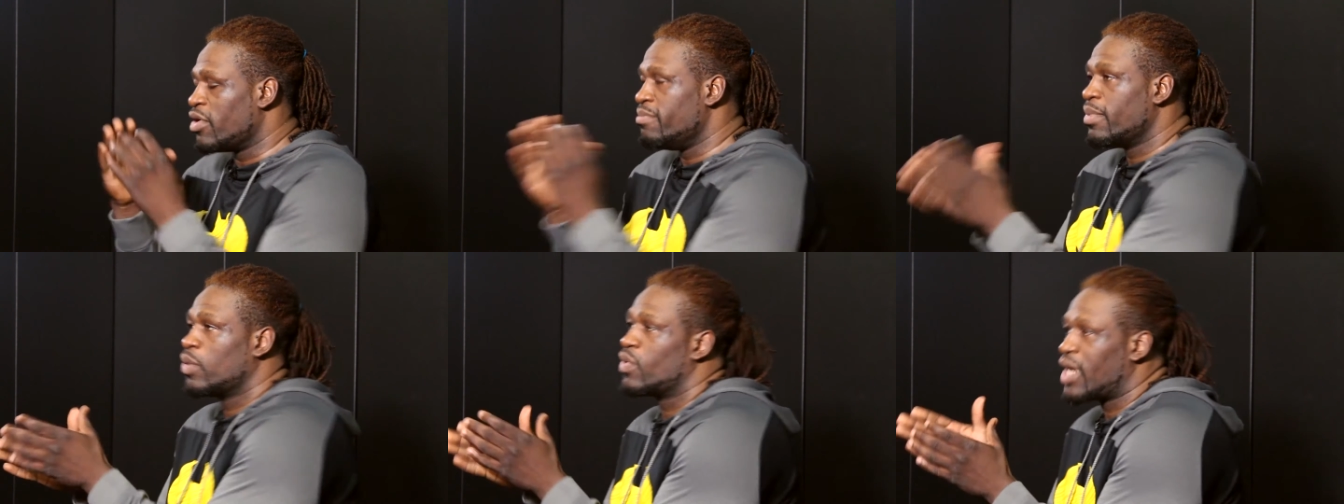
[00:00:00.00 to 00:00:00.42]

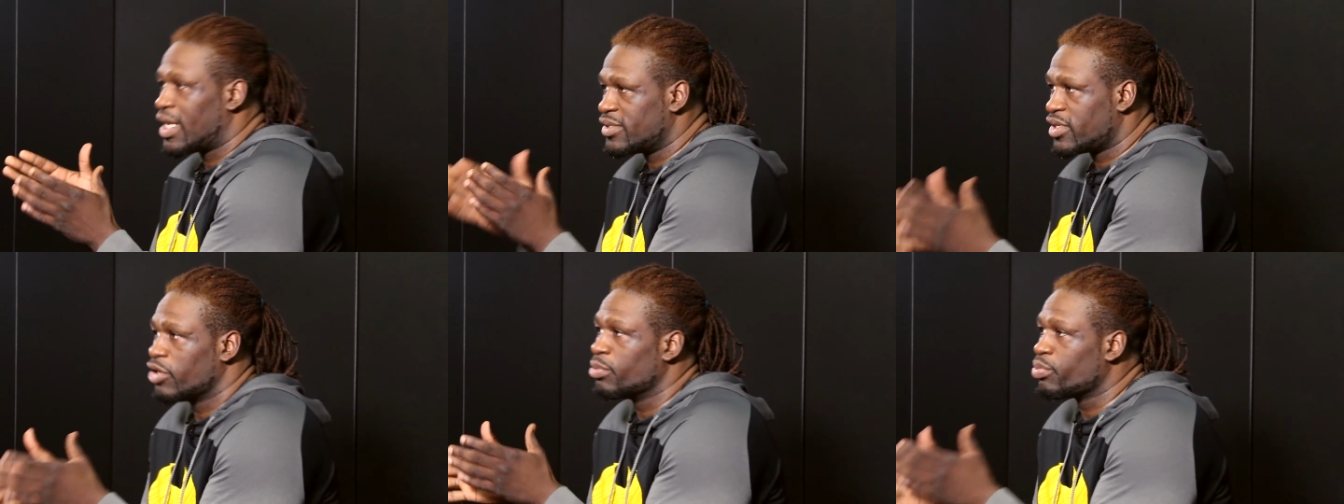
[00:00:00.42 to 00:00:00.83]
remember when I
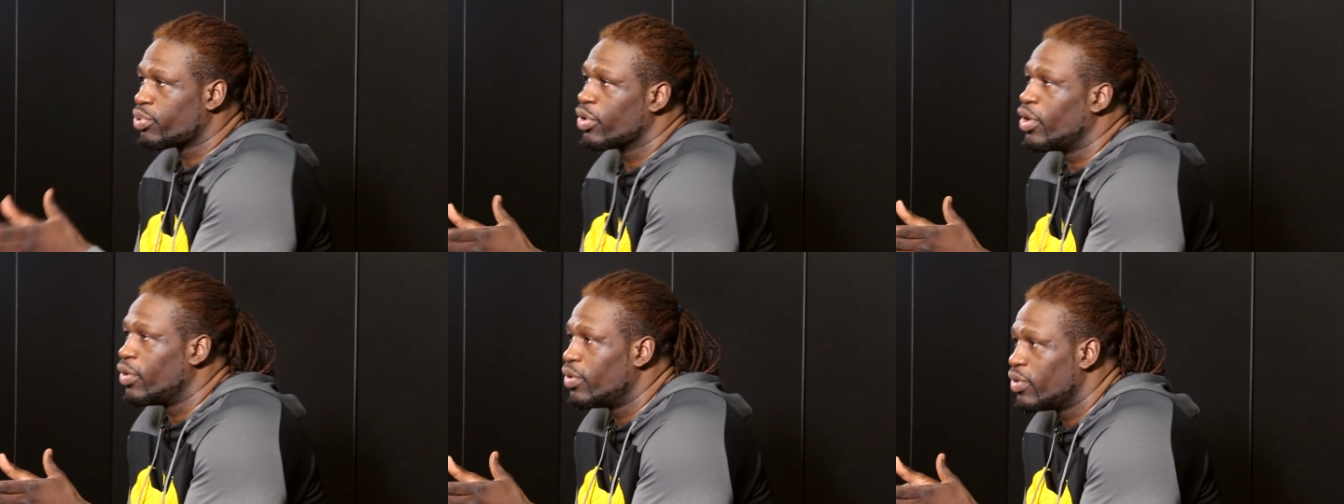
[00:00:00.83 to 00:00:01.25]
turned
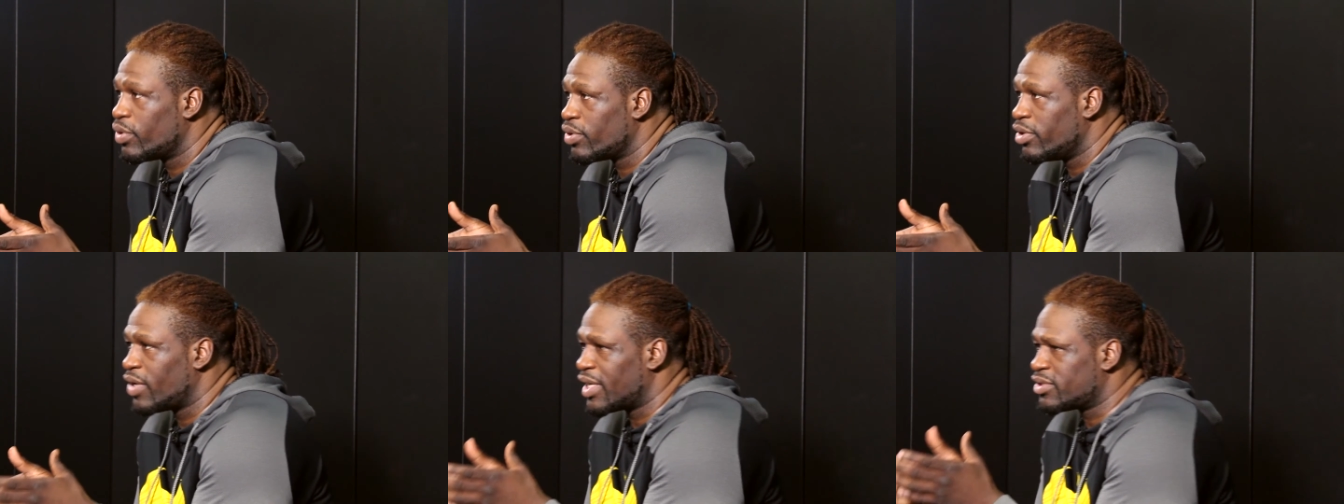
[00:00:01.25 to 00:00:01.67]
pro.
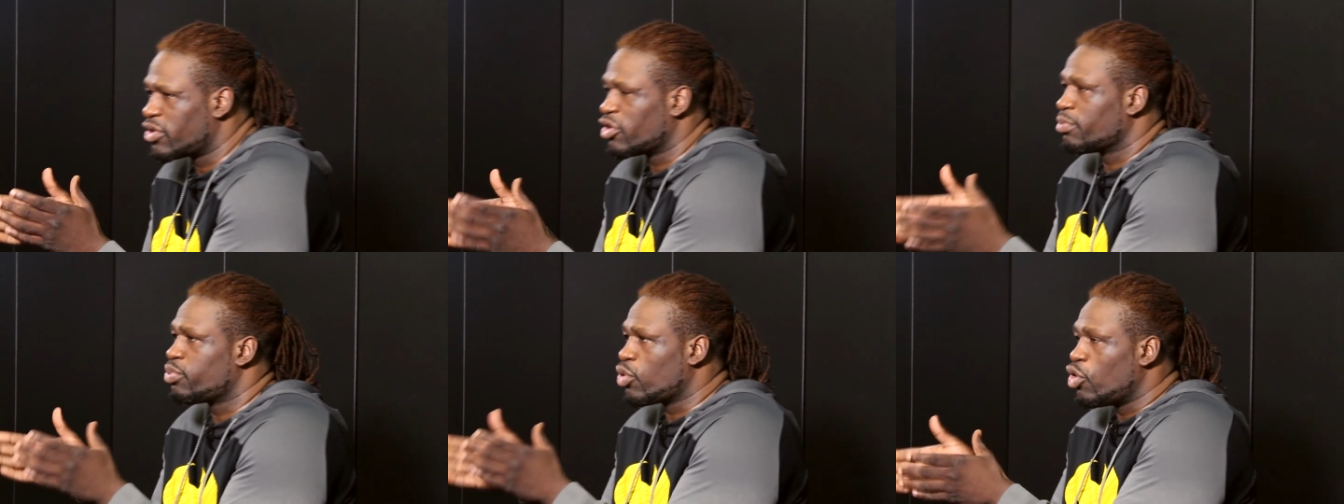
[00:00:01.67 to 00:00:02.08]
You know, I
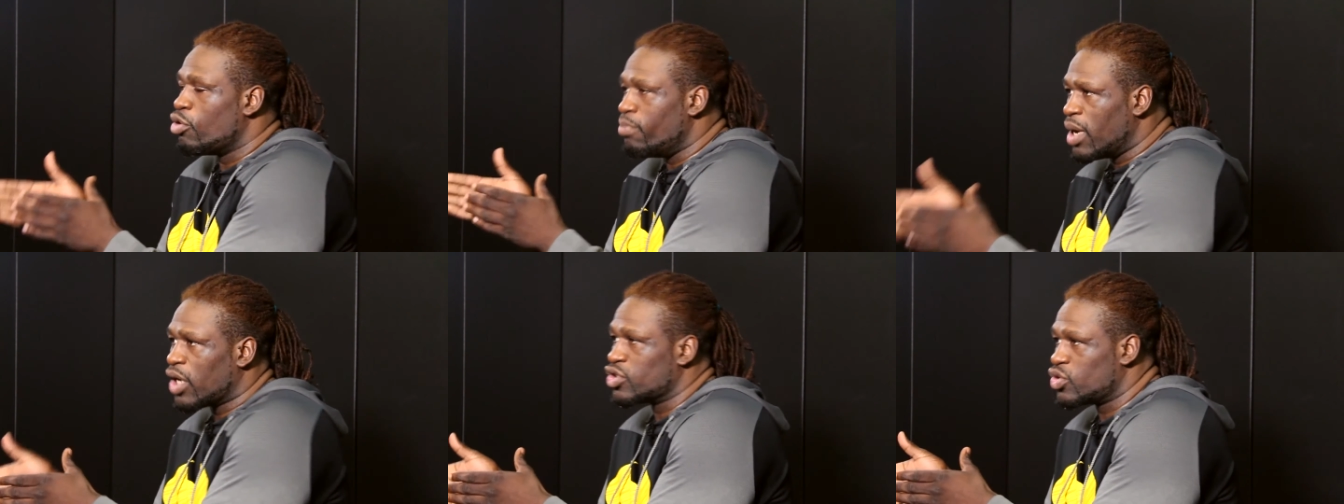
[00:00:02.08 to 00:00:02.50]
turned pro
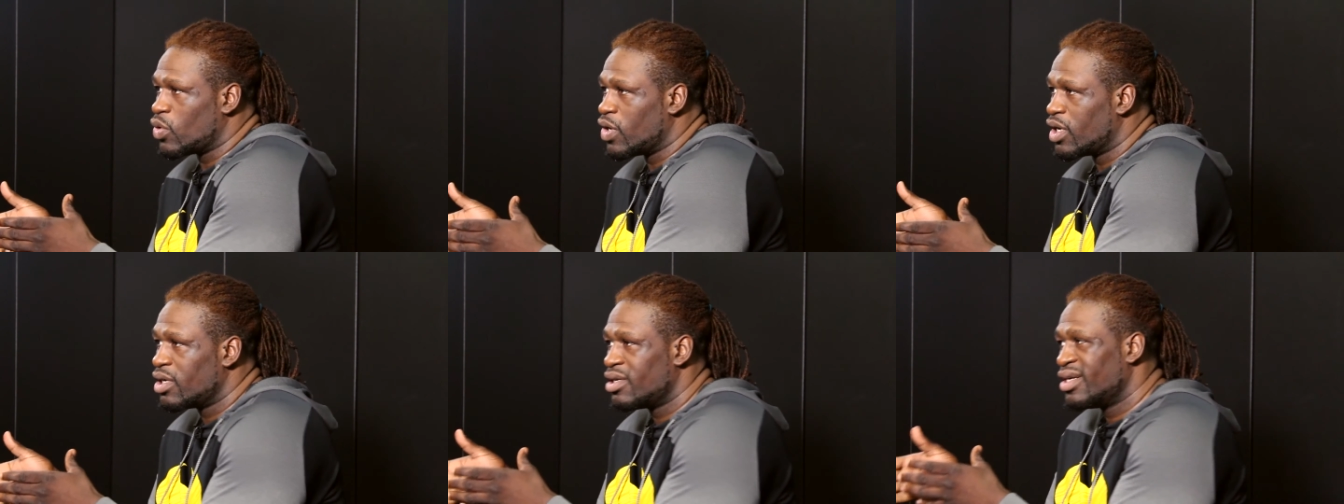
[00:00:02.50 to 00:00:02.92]
in
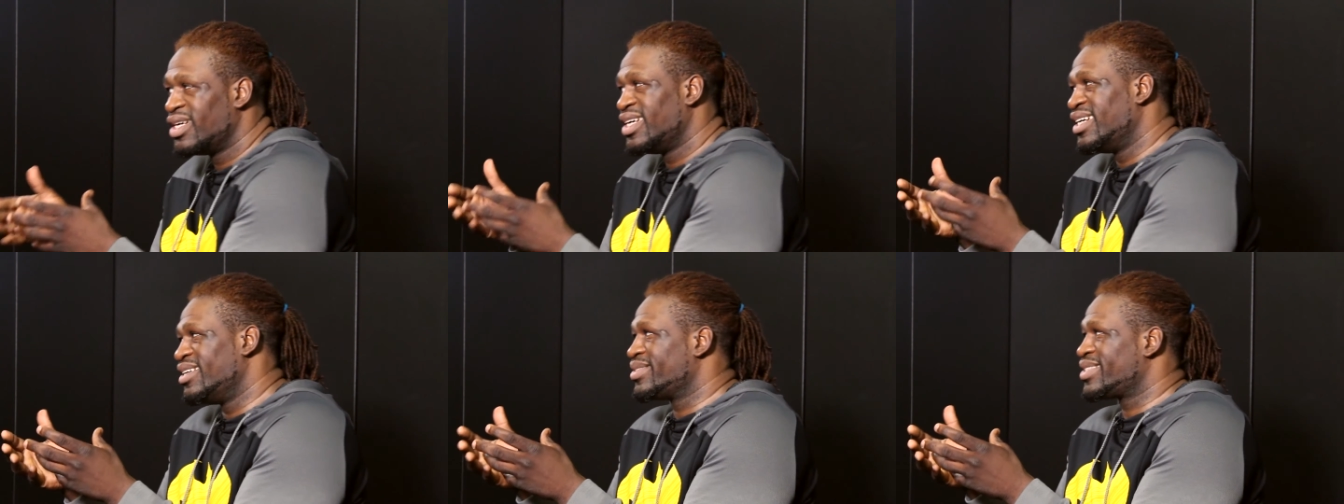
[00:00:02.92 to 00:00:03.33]
Bellator. It